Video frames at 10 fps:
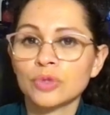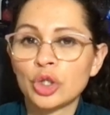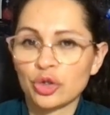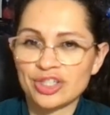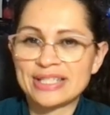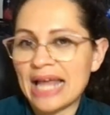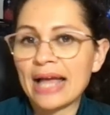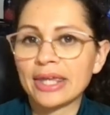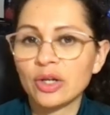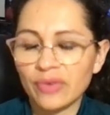your
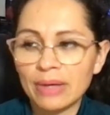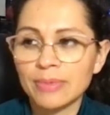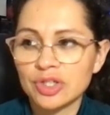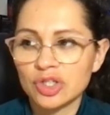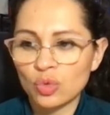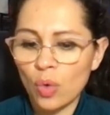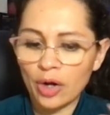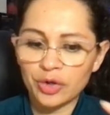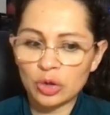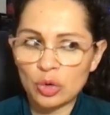stacking of images
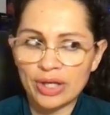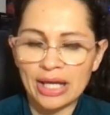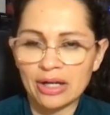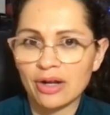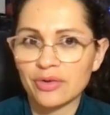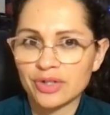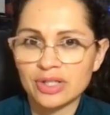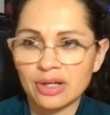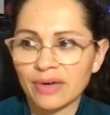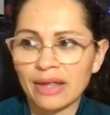while you're looking at other
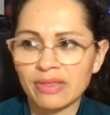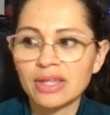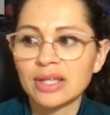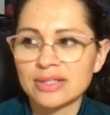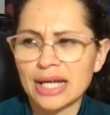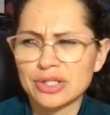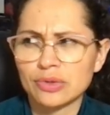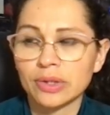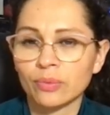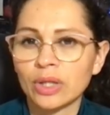stuff. I think that's
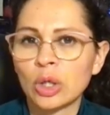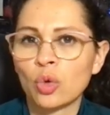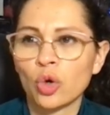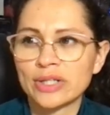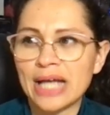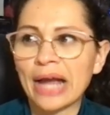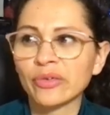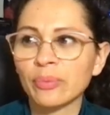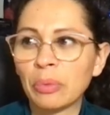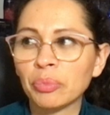actually really cool, because I
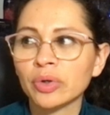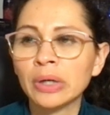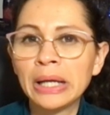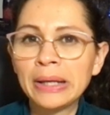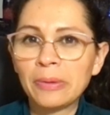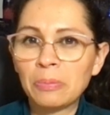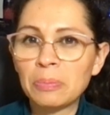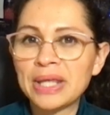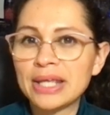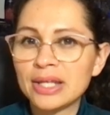remember
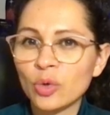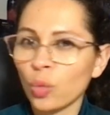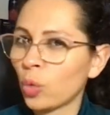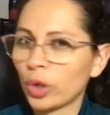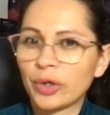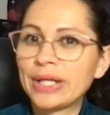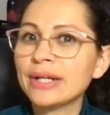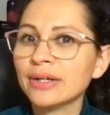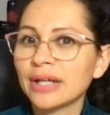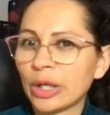being
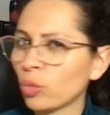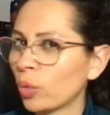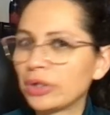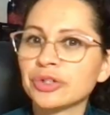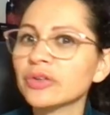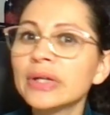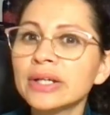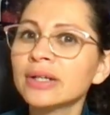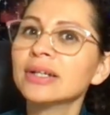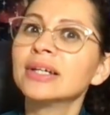worried and
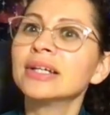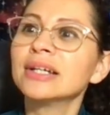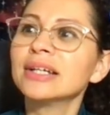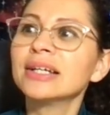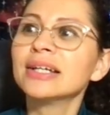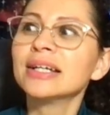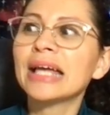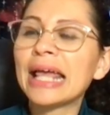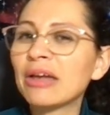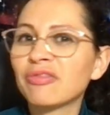wondering
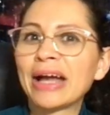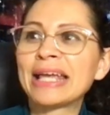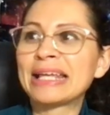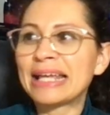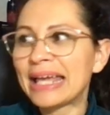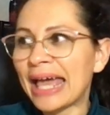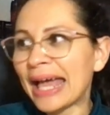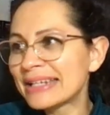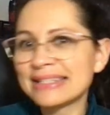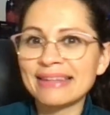if I
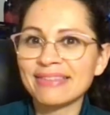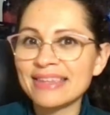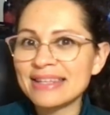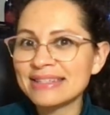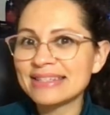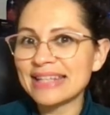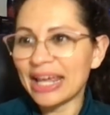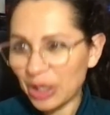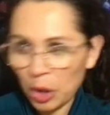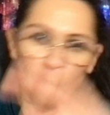exit this
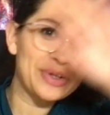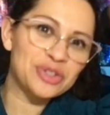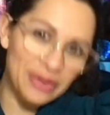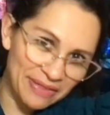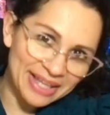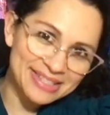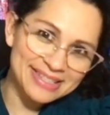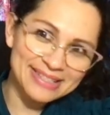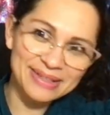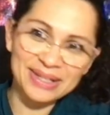and go into
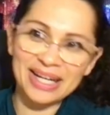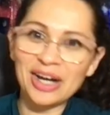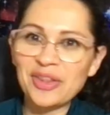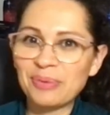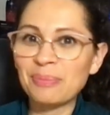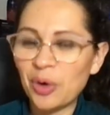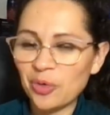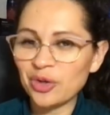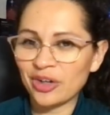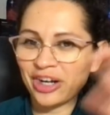this other
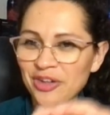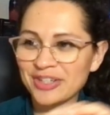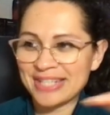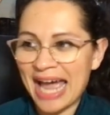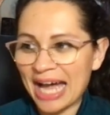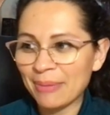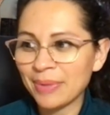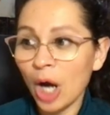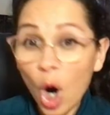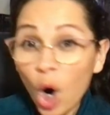mode or other
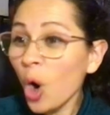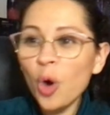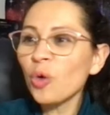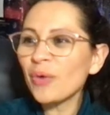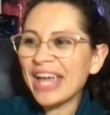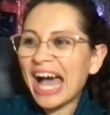tab. Oh, we